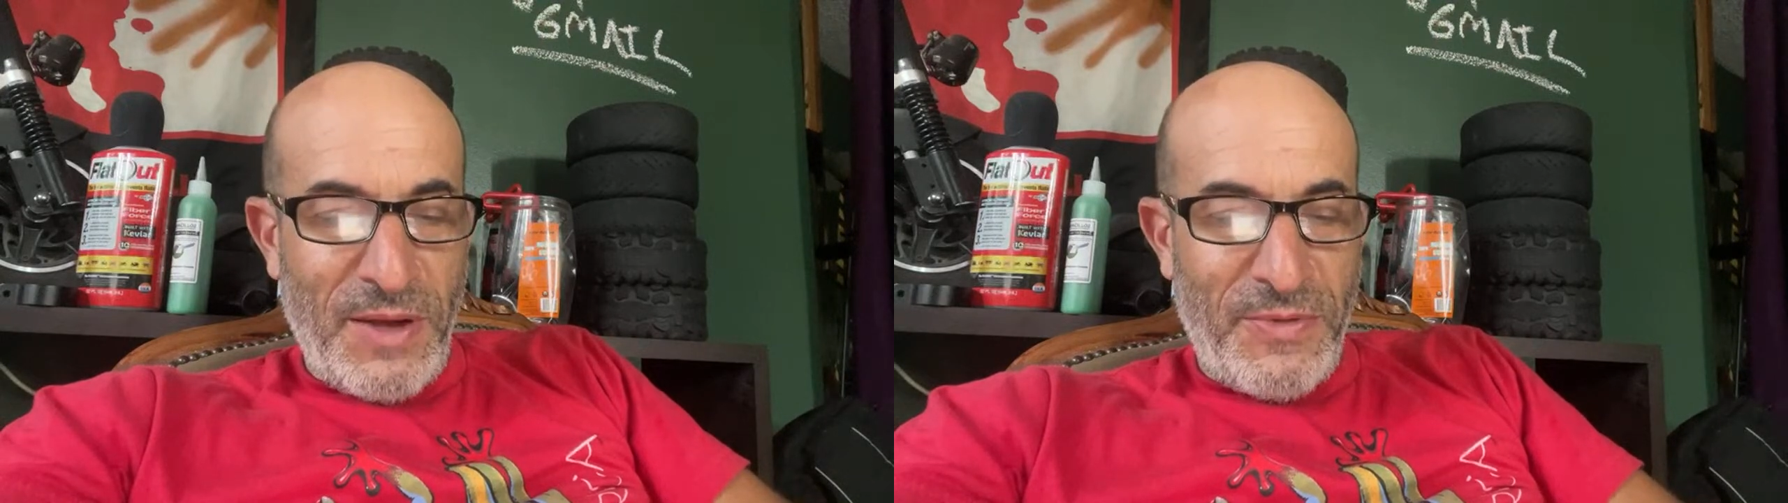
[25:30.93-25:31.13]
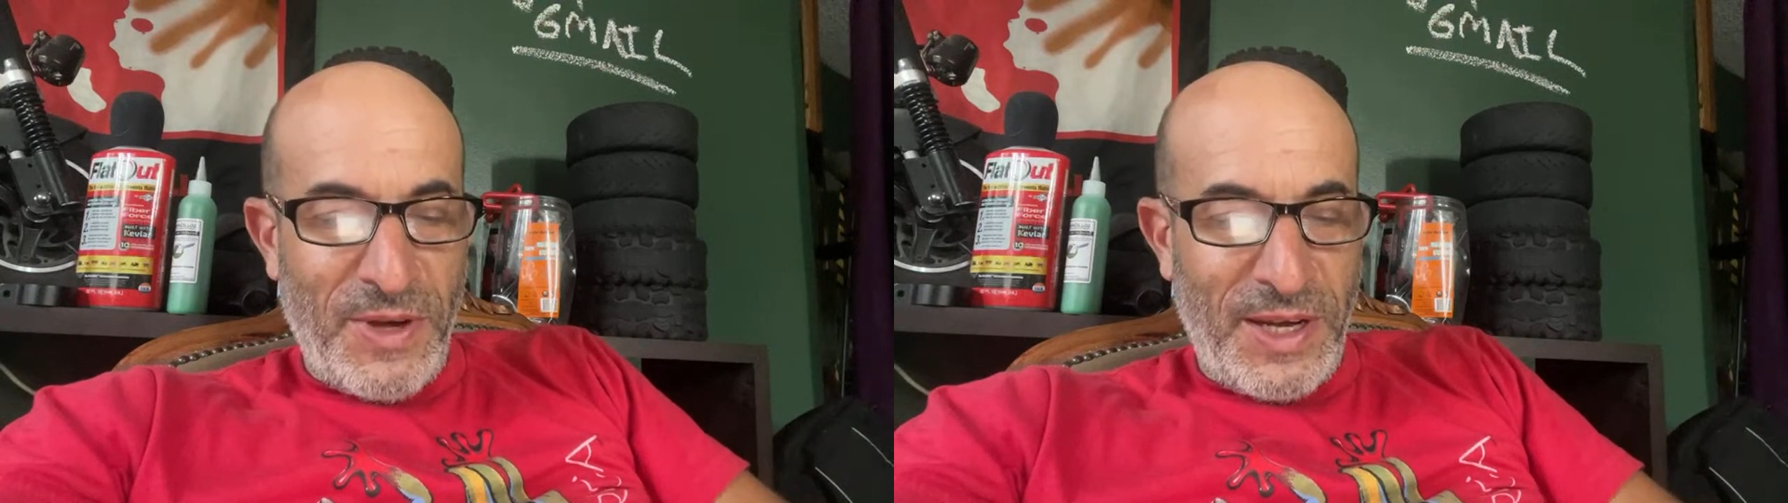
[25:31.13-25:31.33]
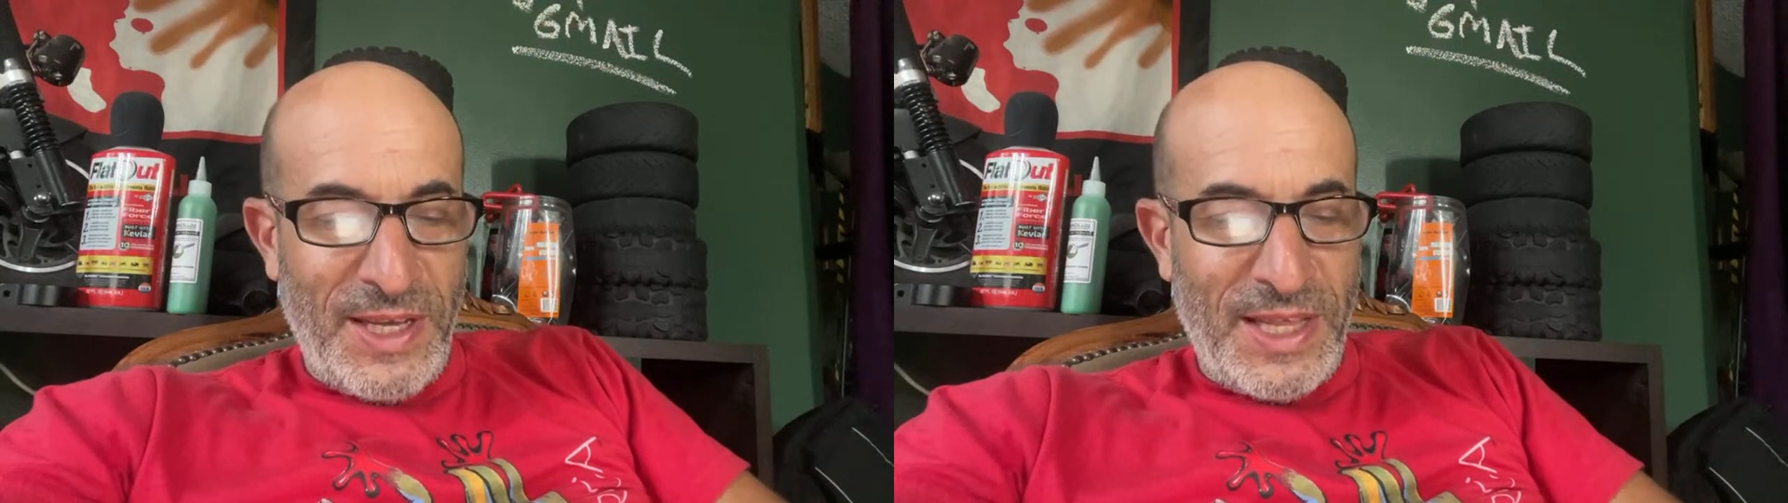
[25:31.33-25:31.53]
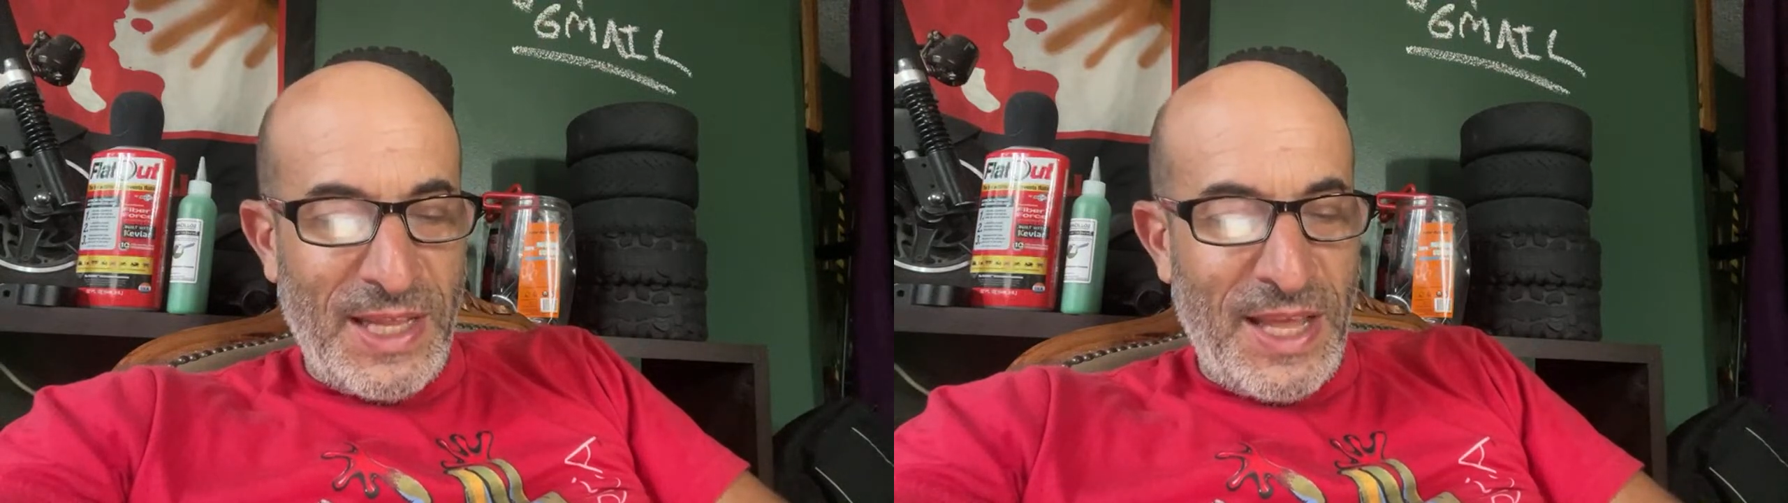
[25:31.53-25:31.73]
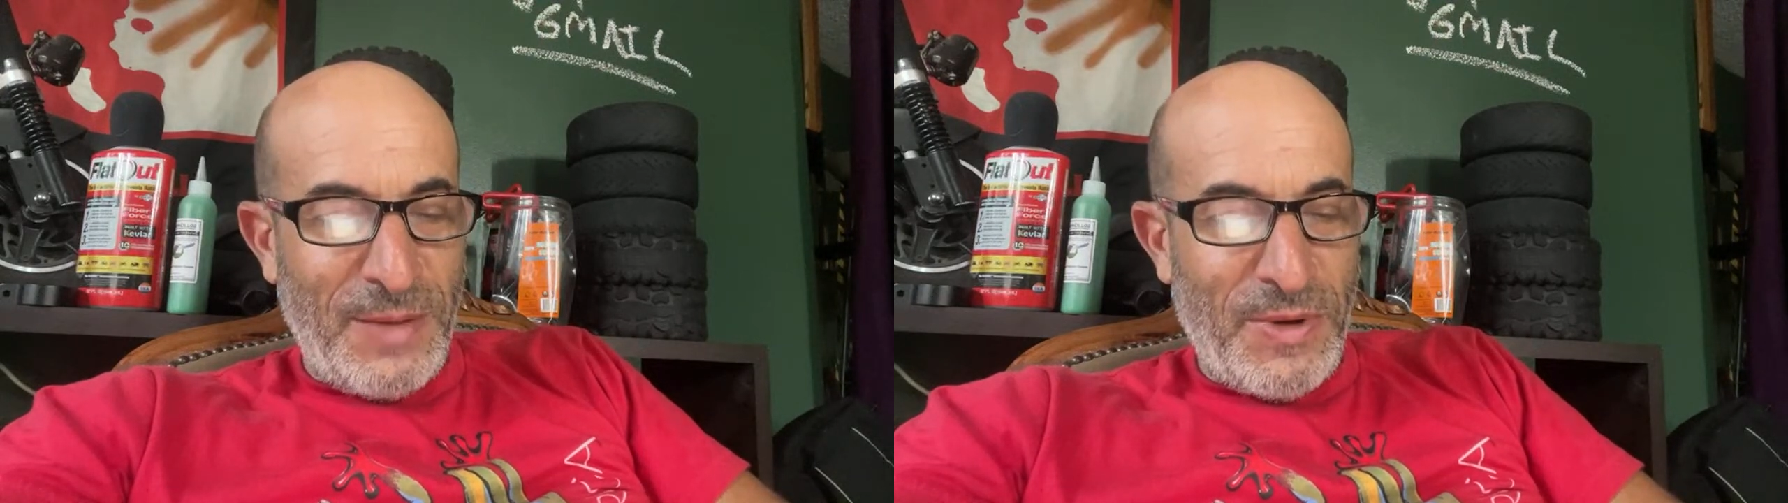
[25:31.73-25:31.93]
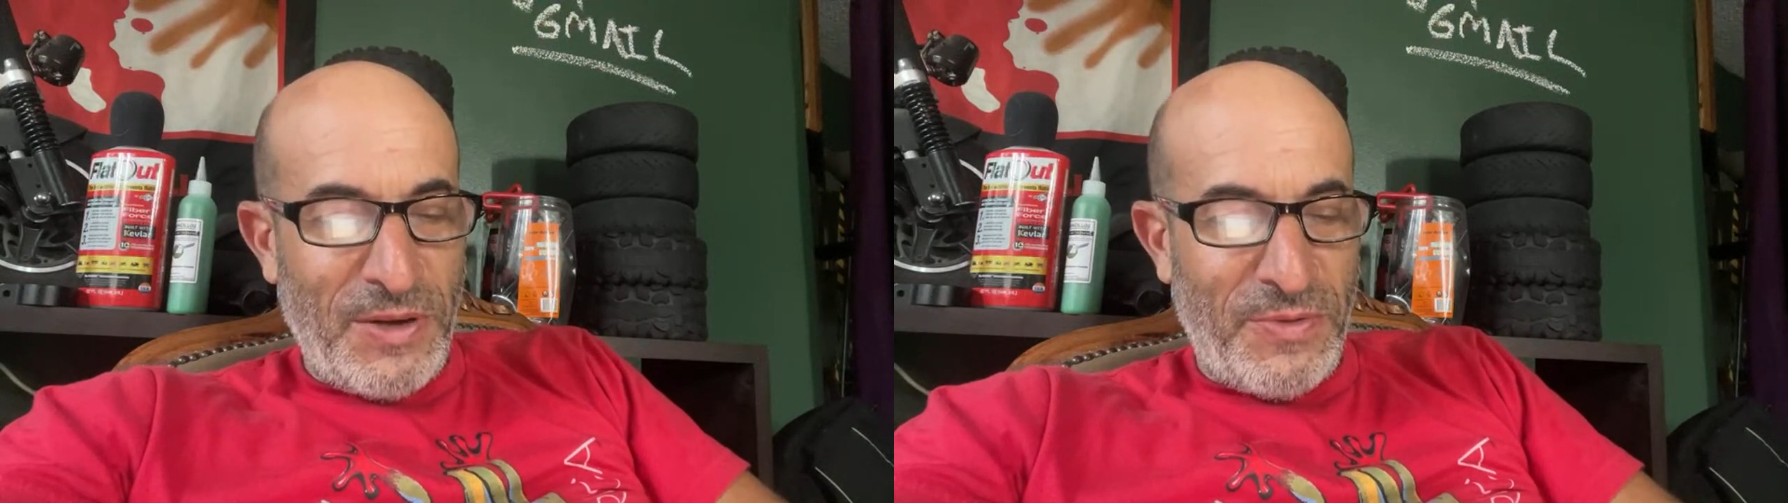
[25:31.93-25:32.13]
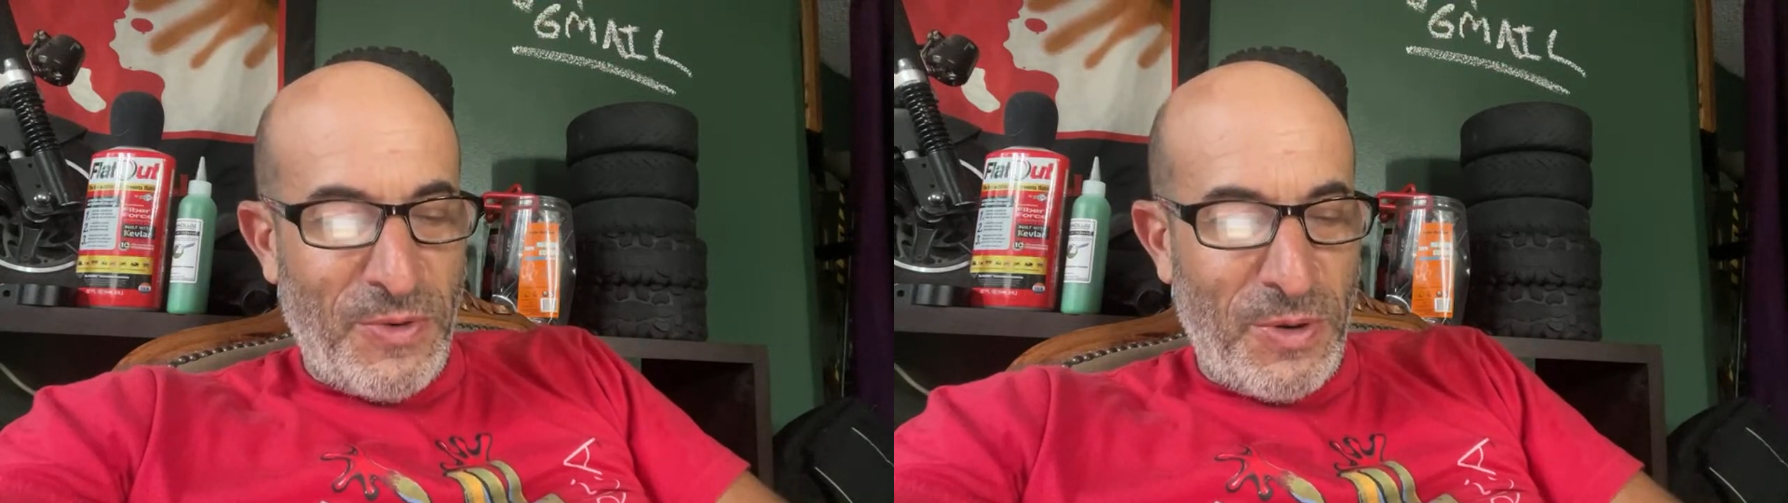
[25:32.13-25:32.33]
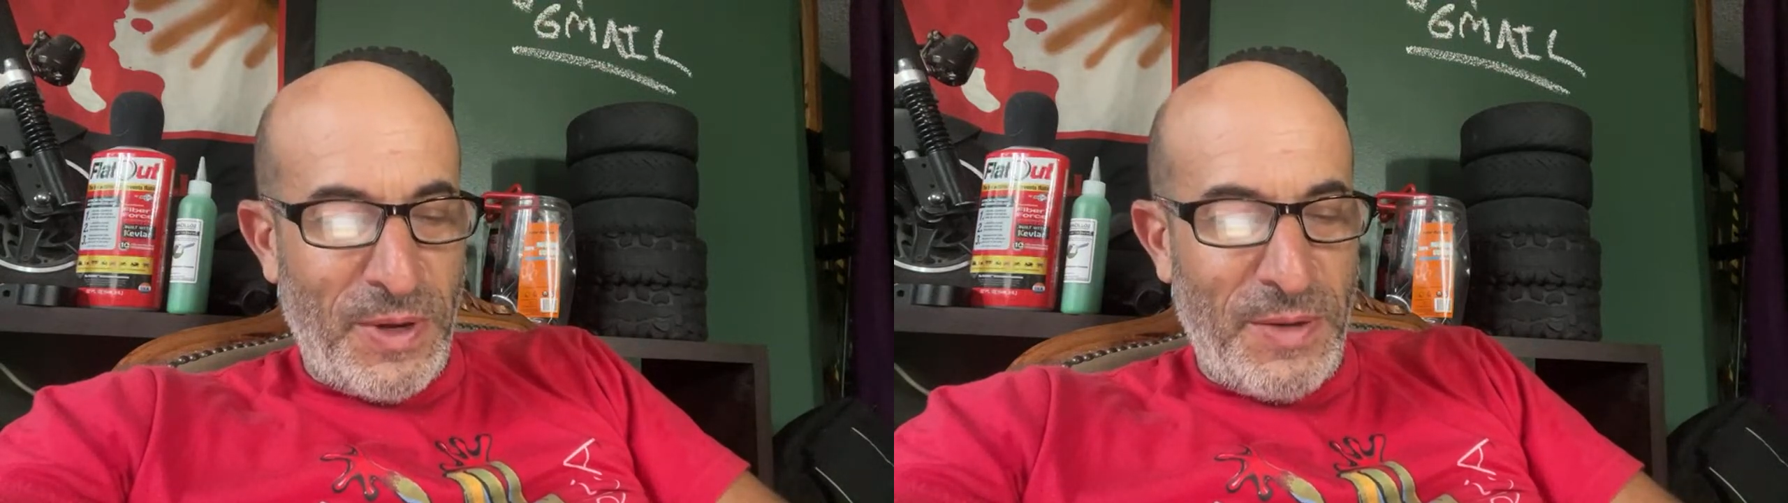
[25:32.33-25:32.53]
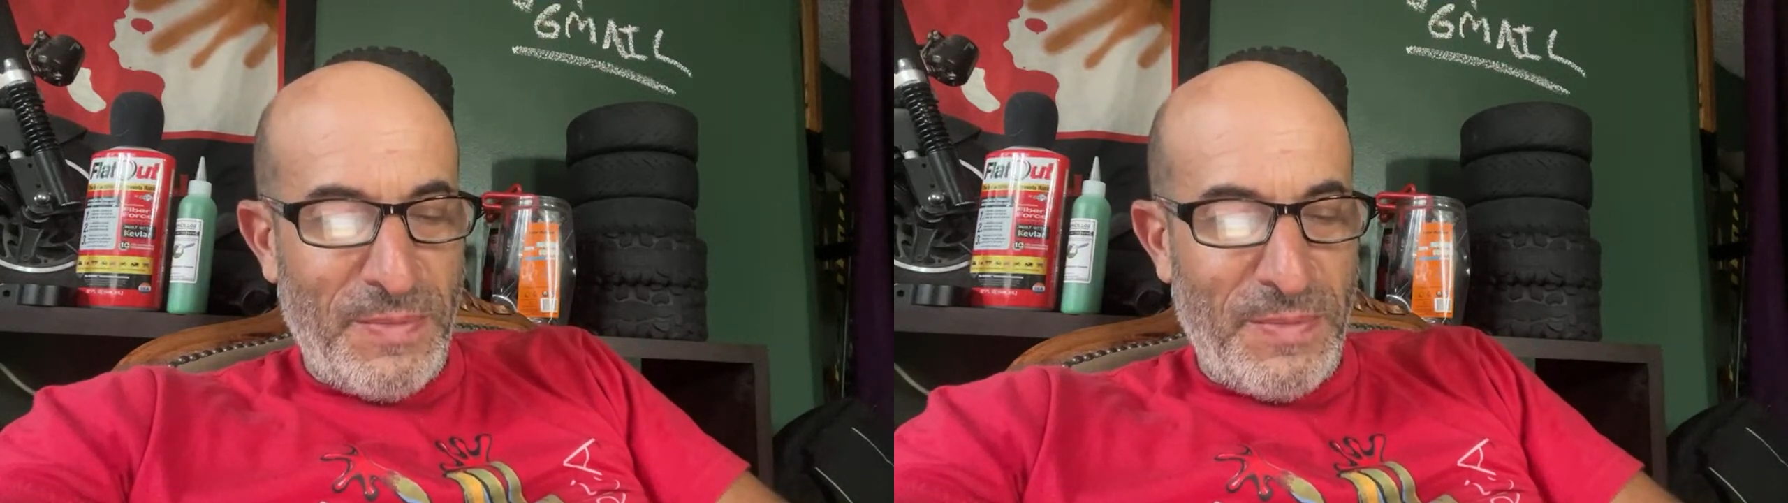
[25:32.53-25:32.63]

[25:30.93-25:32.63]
Fucking hit that like button for me.